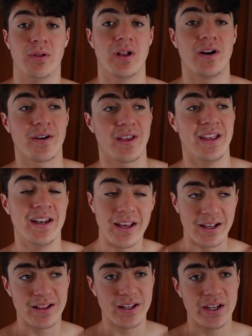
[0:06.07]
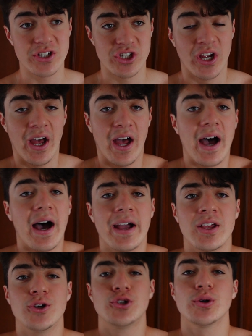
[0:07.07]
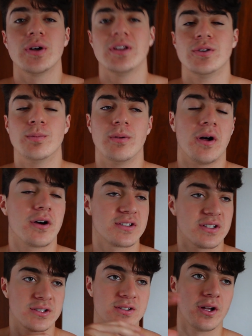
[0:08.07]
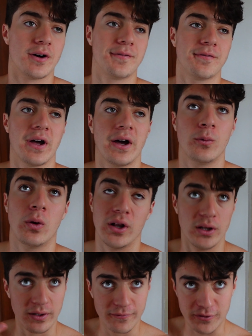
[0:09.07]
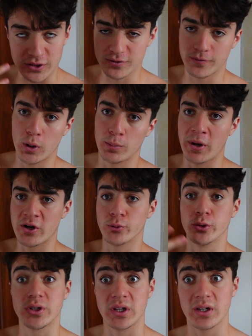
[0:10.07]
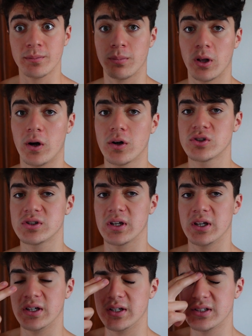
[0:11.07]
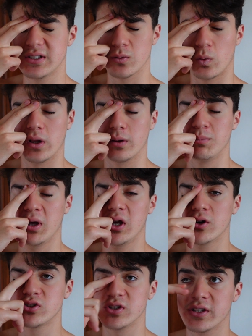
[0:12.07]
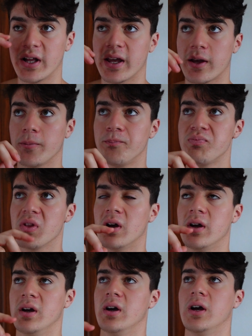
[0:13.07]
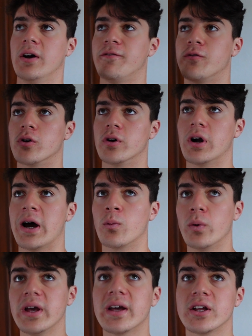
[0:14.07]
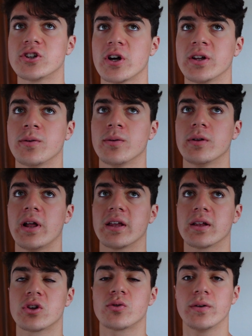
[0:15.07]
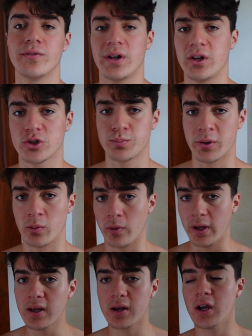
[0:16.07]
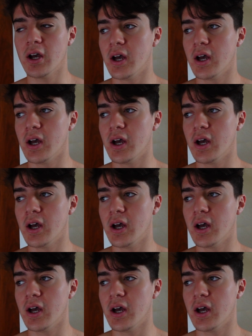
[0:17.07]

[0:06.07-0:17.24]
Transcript: blog in English. I usually do blogs and stuff. Uh, well, first of all, my routine in blogs is well in videos is like for a week I try to do like three videos per week,